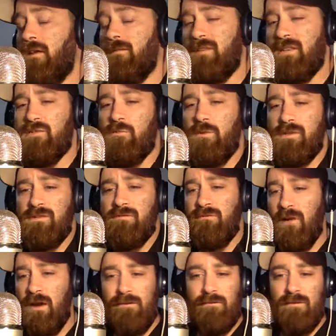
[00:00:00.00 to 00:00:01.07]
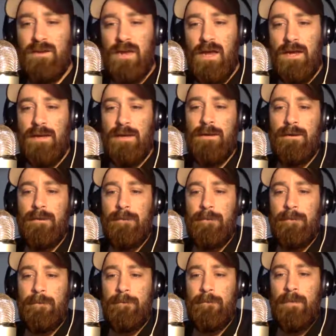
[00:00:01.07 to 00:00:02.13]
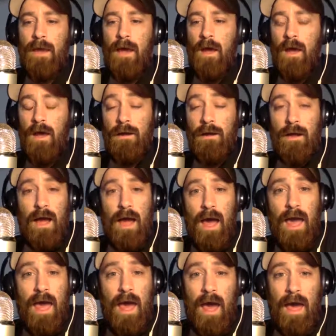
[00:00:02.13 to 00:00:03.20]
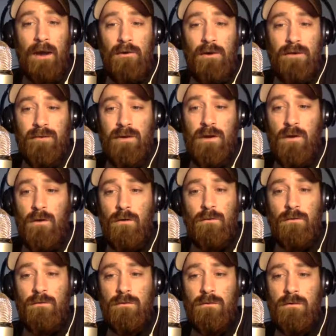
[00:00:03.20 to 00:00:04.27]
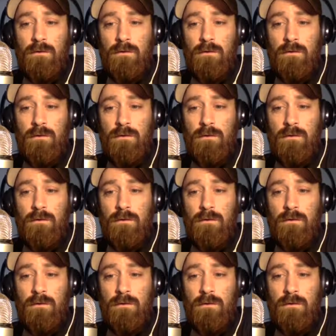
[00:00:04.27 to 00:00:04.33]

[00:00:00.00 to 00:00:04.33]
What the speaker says: If this wasn't fight of the night, I don't even know